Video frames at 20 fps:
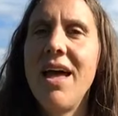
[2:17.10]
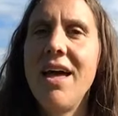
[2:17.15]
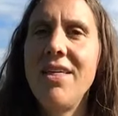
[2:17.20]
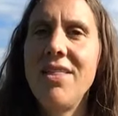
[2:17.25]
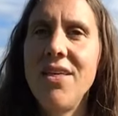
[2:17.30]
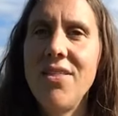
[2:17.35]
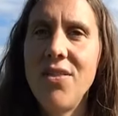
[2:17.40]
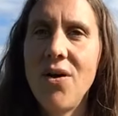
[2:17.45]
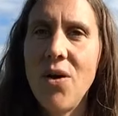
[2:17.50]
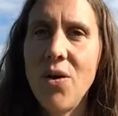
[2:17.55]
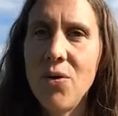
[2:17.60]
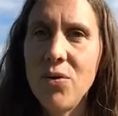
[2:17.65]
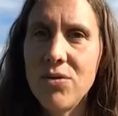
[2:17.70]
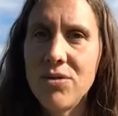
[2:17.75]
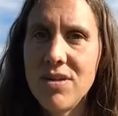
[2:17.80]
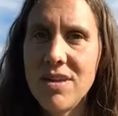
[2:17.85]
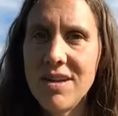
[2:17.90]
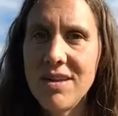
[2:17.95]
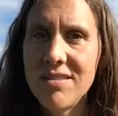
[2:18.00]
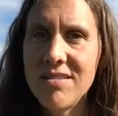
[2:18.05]
And then the whole
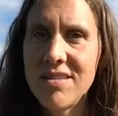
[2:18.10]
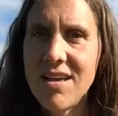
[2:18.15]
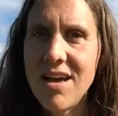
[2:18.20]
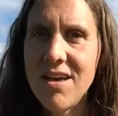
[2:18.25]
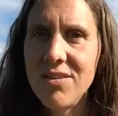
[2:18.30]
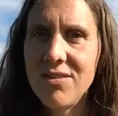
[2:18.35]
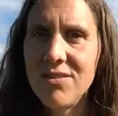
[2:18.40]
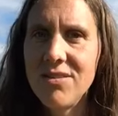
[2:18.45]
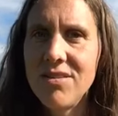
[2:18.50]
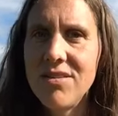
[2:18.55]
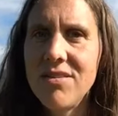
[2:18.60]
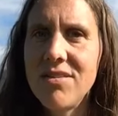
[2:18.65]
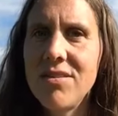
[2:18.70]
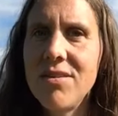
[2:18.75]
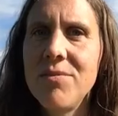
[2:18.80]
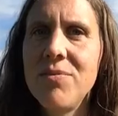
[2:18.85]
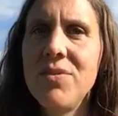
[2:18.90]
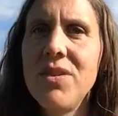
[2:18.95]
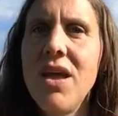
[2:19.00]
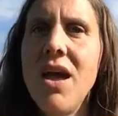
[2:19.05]
thing sounds
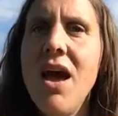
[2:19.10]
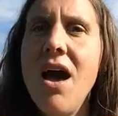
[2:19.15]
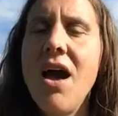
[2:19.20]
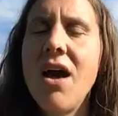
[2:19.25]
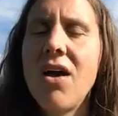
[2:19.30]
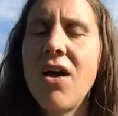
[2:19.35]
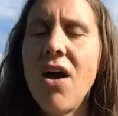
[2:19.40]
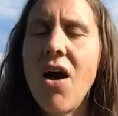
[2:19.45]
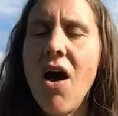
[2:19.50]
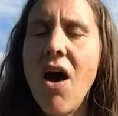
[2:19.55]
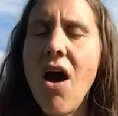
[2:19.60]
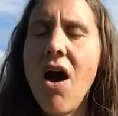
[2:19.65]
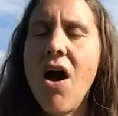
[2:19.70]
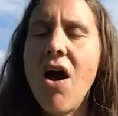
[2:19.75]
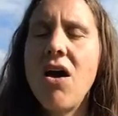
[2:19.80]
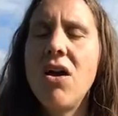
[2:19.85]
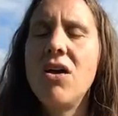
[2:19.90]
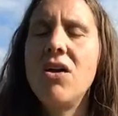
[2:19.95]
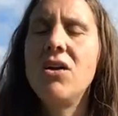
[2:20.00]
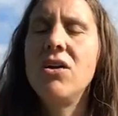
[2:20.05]

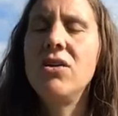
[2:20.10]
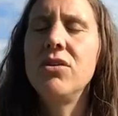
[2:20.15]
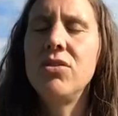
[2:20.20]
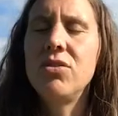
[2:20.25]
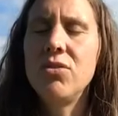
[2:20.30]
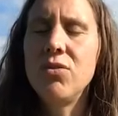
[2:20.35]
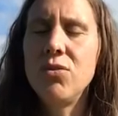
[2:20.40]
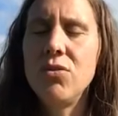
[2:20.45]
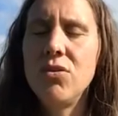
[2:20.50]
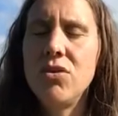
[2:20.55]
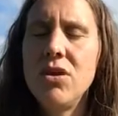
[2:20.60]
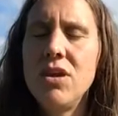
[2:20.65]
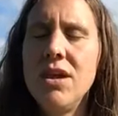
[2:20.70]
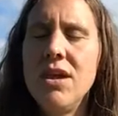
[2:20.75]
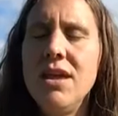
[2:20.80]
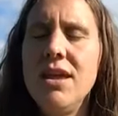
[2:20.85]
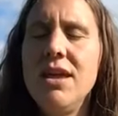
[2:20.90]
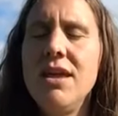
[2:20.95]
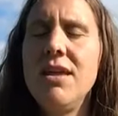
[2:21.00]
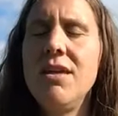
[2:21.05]
Kartu
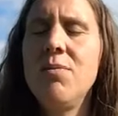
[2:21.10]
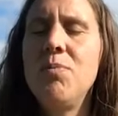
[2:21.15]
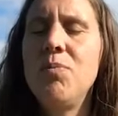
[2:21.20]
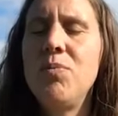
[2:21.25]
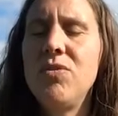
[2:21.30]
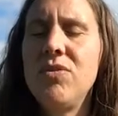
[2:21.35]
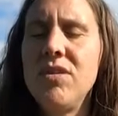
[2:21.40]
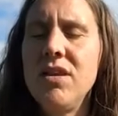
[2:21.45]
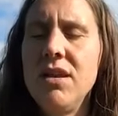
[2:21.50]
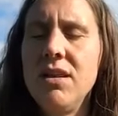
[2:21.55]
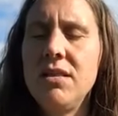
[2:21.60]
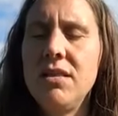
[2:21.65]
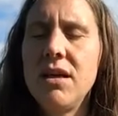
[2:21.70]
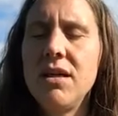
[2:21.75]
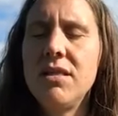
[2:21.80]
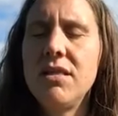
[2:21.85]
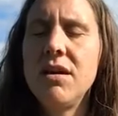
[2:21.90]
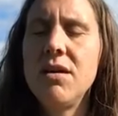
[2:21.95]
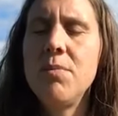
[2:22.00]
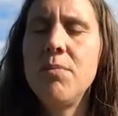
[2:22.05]
Ripsi
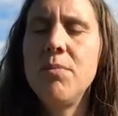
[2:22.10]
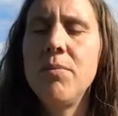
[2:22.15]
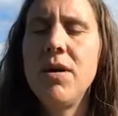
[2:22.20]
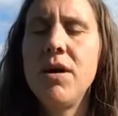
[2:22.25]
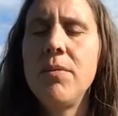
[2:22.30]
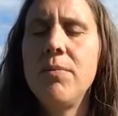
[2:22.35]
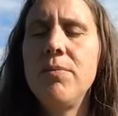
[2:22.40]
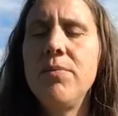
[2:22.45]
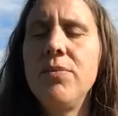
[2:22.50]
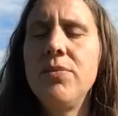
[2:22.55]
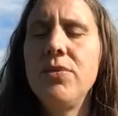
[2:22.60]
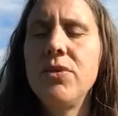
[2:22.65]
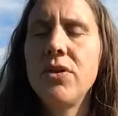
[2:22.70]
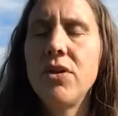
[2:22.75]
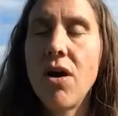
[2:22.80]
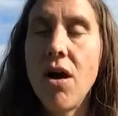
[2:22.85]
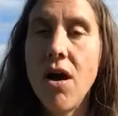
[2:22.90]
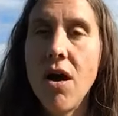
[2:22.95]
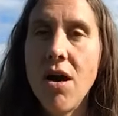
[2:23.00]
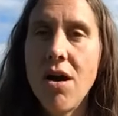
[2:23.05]
Tatamam
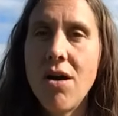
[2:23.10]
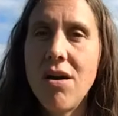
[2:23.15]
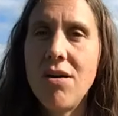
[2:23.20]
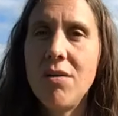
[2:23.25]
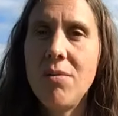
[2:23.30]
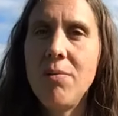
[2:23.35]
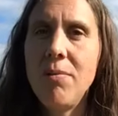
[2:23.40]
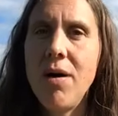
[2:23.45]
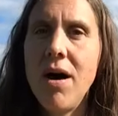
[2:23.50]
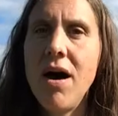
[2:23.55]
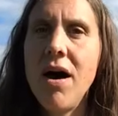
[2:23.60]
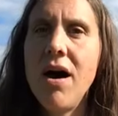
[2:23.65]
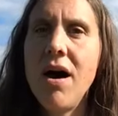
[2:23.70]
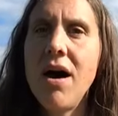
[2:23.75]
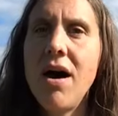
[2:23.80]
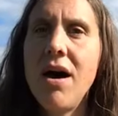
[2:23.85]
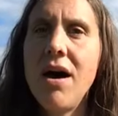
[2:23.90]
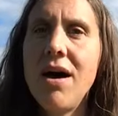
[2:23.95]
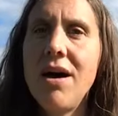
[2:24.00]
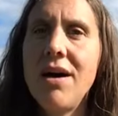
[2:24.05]

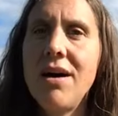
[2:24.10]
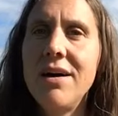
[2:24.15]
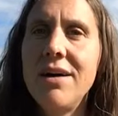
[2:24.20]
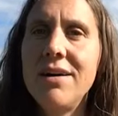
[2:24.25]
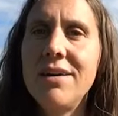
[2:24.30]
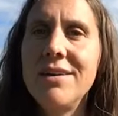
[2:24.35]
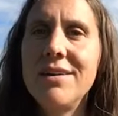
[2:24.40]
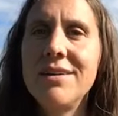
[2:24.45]
Karma.